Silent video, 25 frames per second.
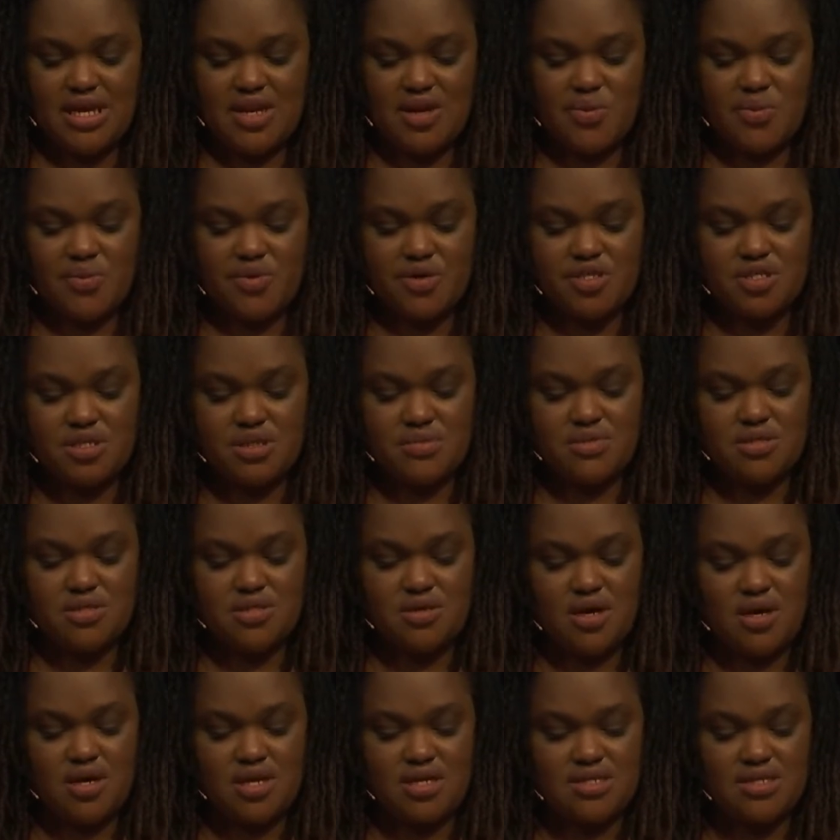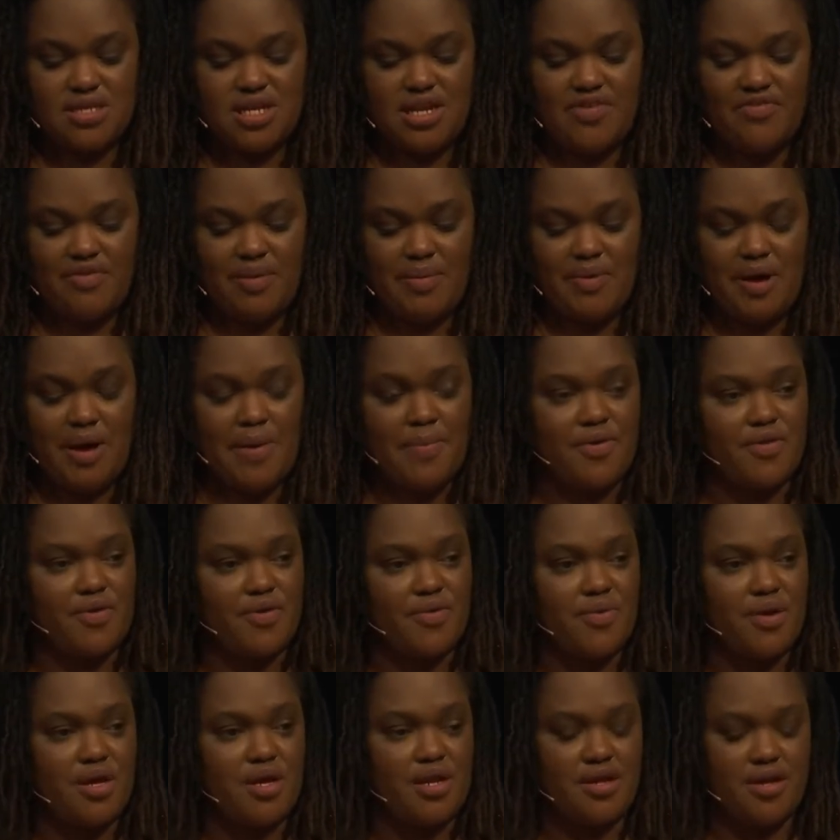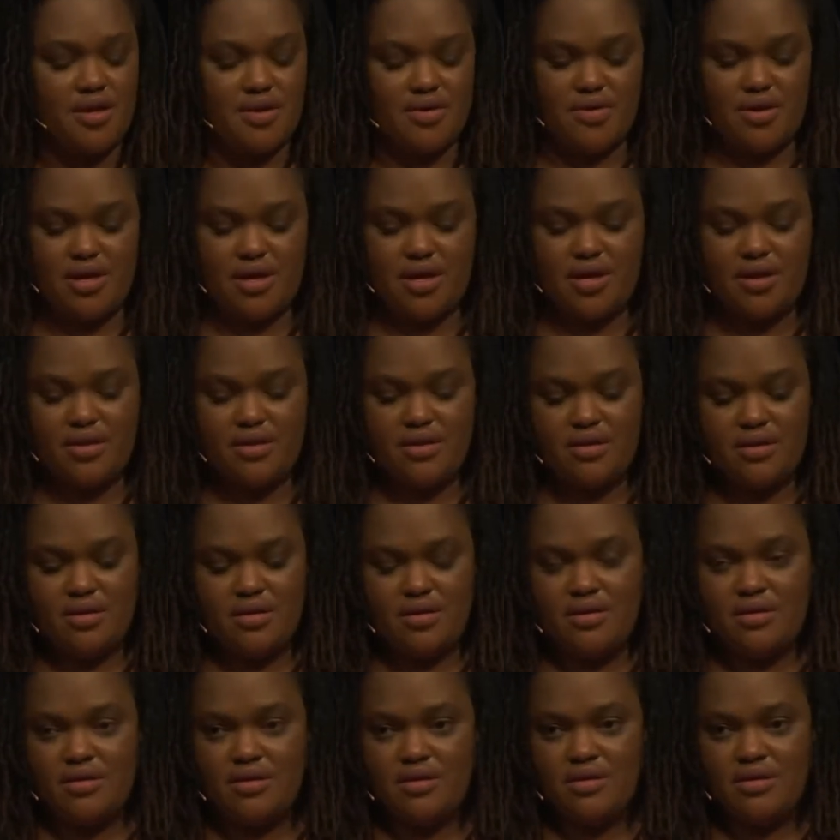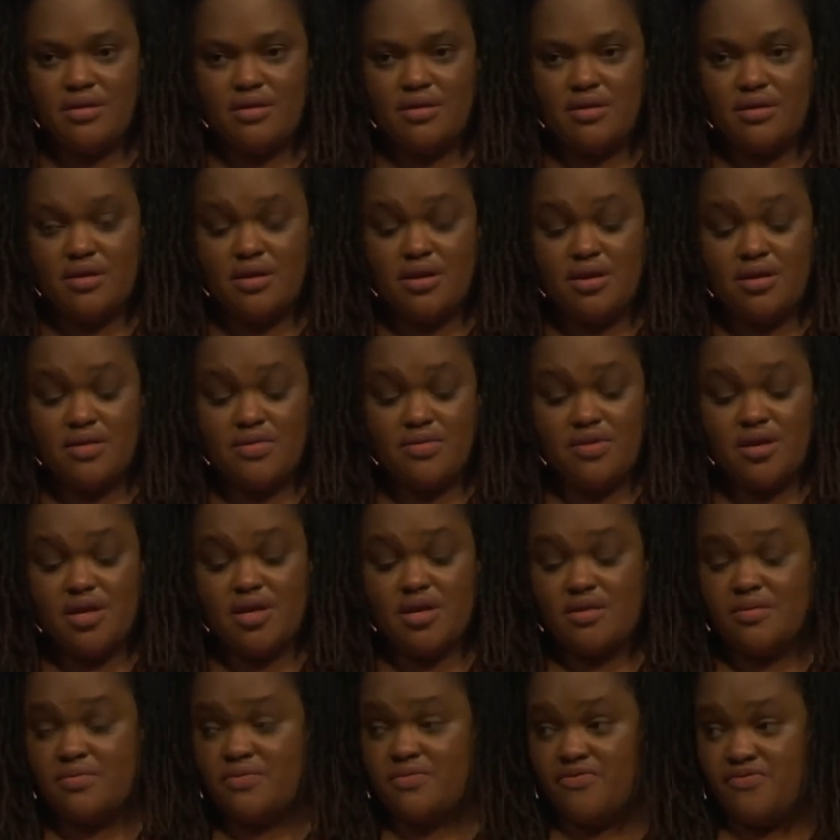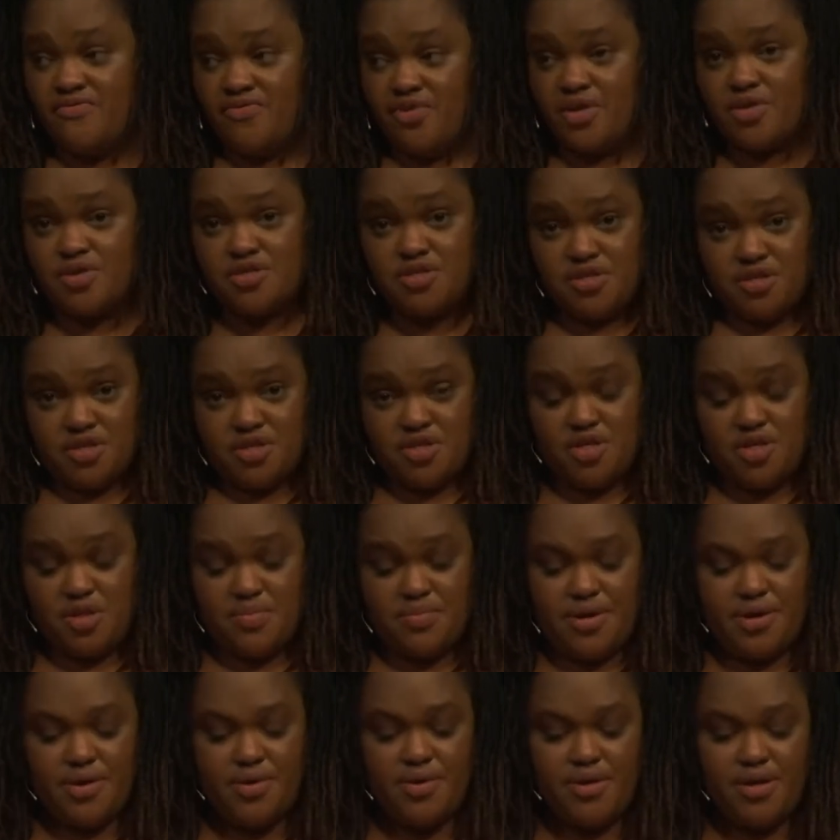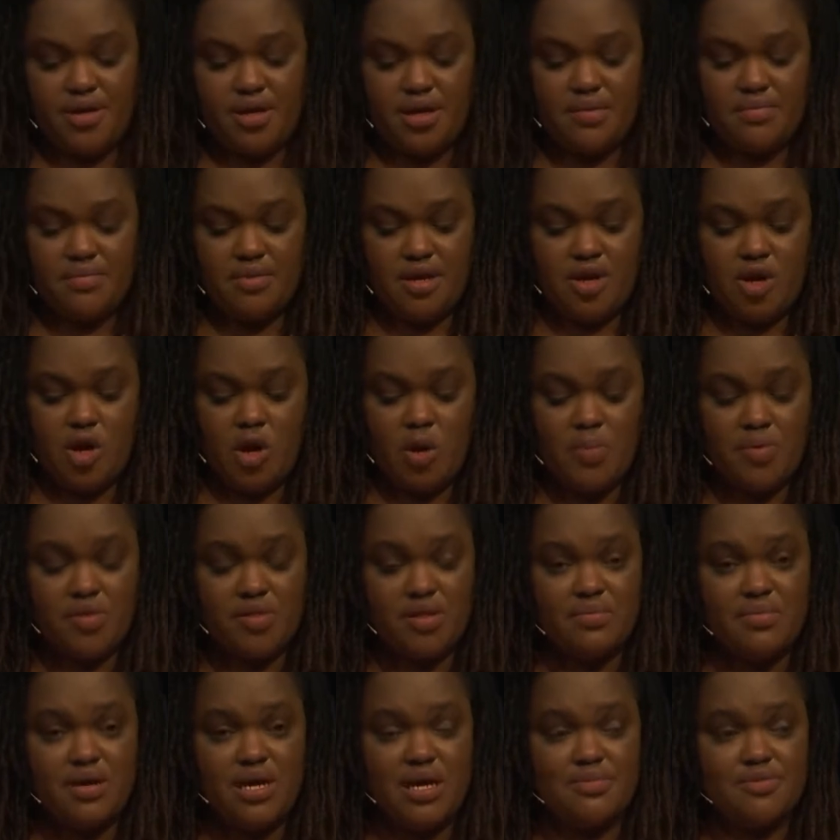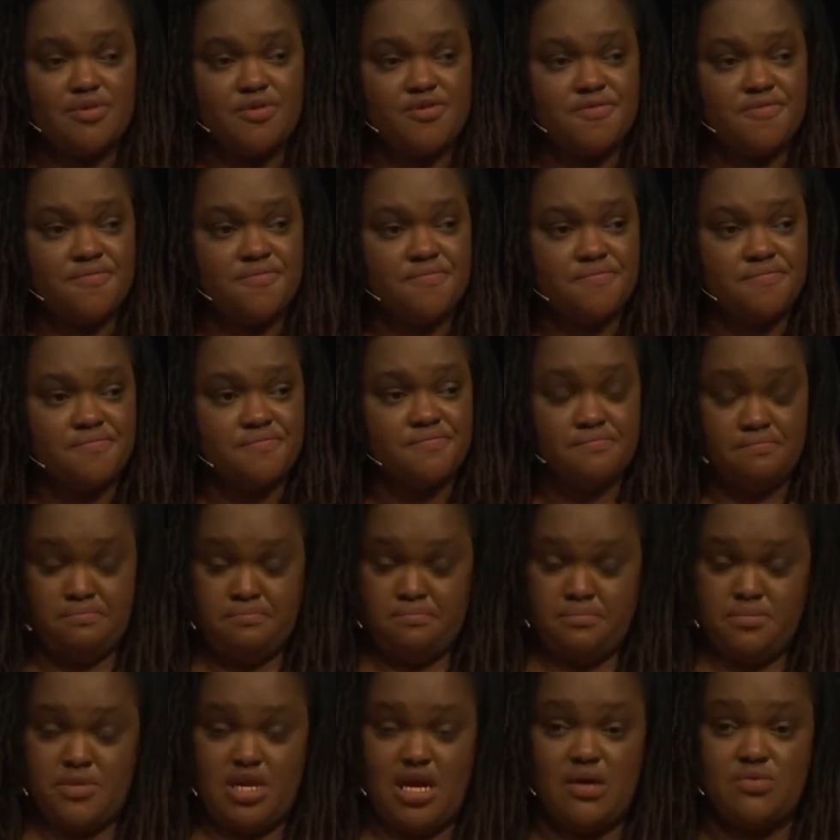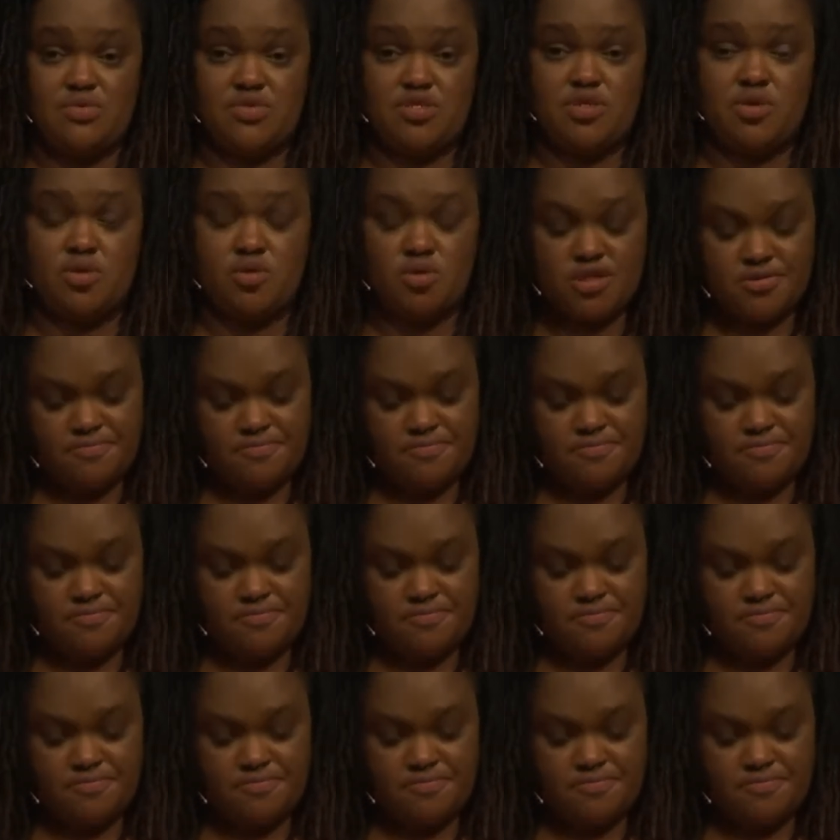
worship song instead of a popular radio hit. Then Phil took to the podium and opened the Bible. I was sold.